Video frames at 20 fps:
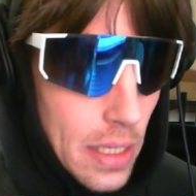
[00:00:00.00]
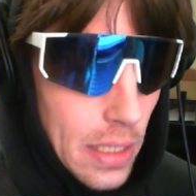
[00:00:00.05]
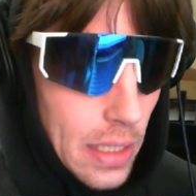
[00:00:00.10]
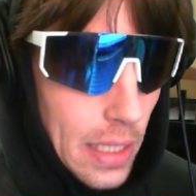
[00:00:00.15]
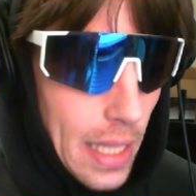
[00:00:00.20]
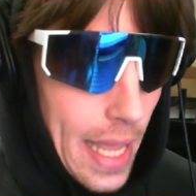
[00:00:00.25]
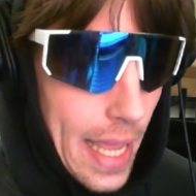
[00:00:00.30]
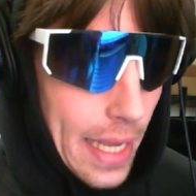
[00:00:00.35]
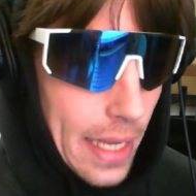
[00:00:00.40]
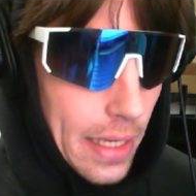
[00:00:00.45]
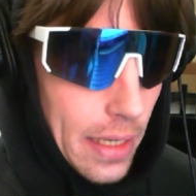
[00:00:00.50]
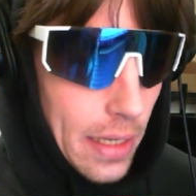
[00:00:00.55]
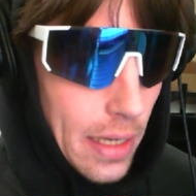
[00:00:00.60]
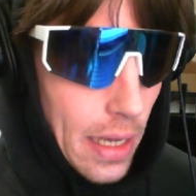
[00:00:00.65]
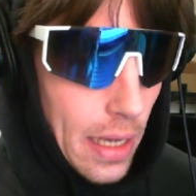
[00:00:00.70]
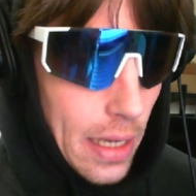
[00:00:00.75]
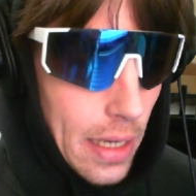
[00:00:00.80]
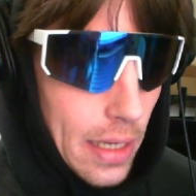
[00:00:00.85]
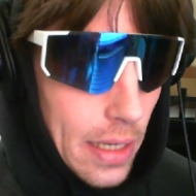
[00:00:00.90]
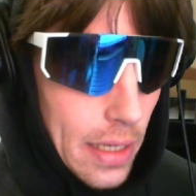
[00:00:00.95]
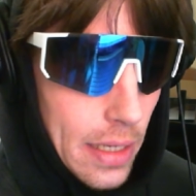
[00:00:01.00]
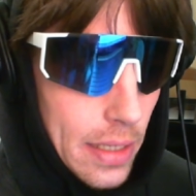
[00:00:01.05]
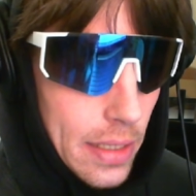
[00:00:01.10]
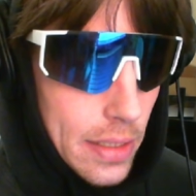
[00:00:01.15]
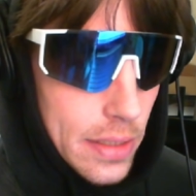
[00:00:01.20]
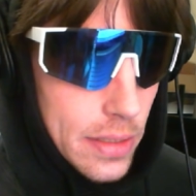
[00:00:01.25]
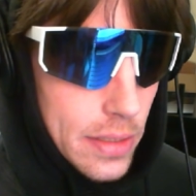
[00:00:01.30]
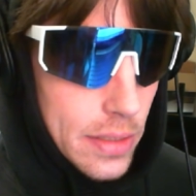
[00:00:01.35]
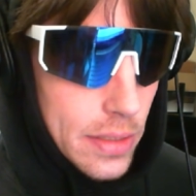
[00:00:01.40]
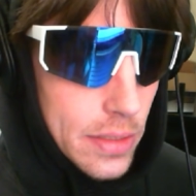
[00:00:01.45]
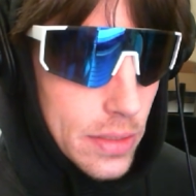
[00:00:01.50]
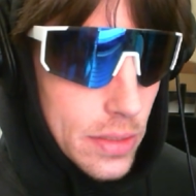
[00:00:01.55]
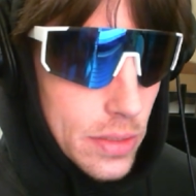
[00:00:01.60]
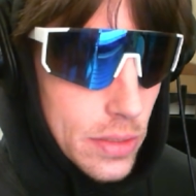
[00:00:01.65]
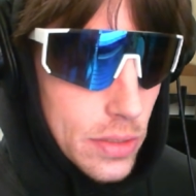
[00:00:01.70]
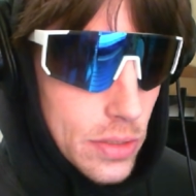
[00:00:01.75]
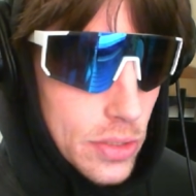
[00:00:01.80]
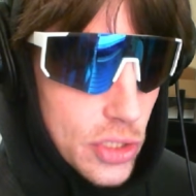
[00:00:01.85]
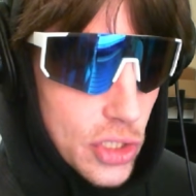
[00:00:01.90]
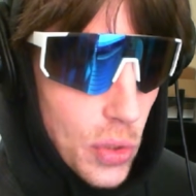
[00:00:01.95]
like
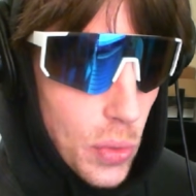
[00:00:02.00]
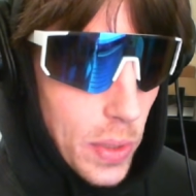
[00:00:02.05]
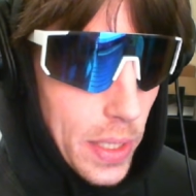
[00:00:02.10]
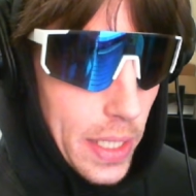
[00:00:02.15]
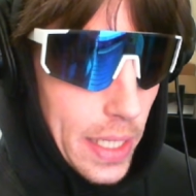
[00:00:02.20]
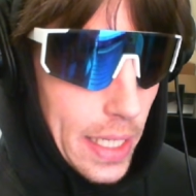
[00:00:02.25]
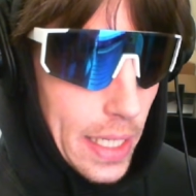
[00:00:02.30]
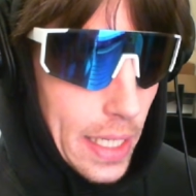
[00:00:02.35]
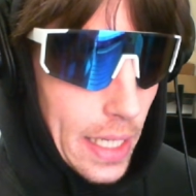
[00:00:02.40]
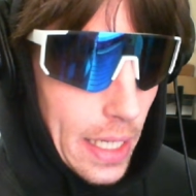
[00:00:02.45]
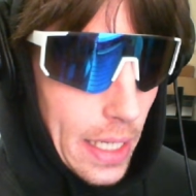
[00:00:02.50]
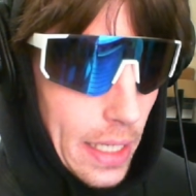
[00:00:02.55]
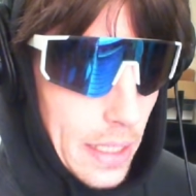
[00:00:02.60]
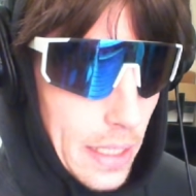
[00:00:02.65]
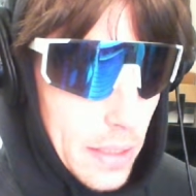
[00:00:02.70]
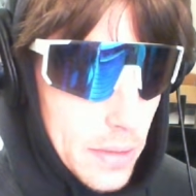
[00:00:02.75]
doing